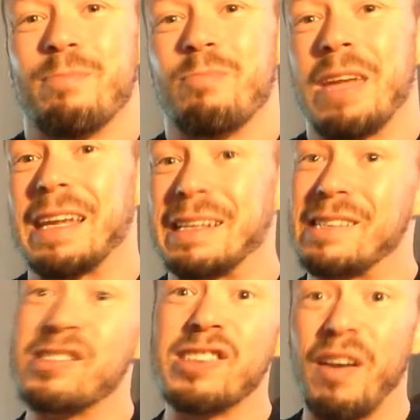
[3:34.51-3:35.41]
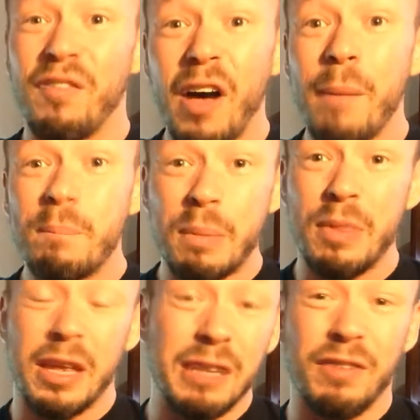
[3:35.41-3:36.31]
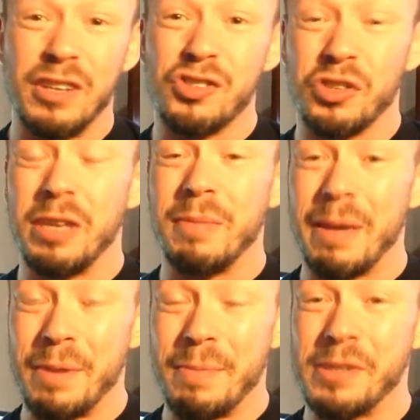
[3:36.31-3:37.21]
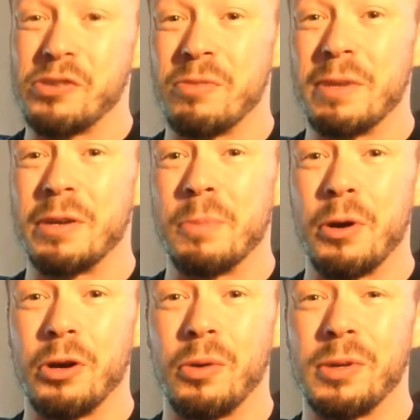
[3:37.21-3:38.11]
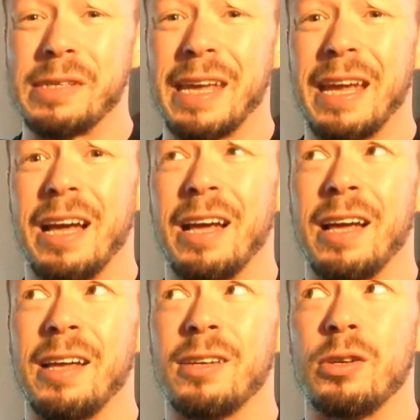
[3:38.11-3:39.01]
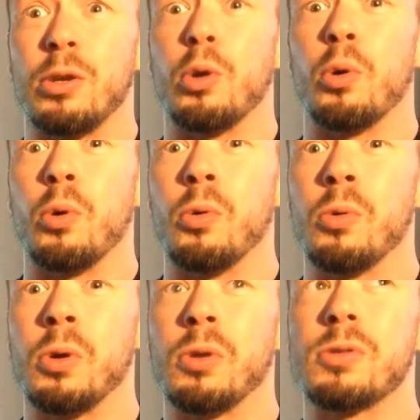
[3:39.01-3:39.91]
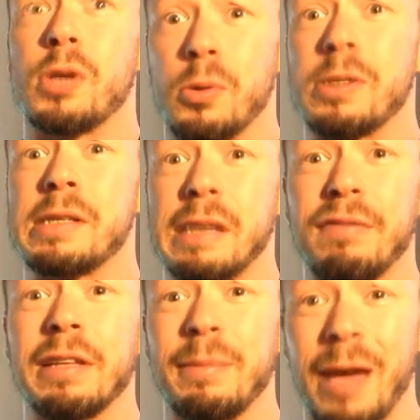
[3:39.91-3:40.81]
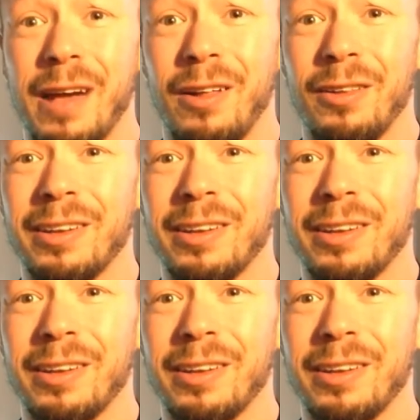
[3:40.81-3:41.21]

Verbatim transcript: making stuff up, and that eventually maybe Mr. Miyamoto will say, uh, no, Toad is definitely male.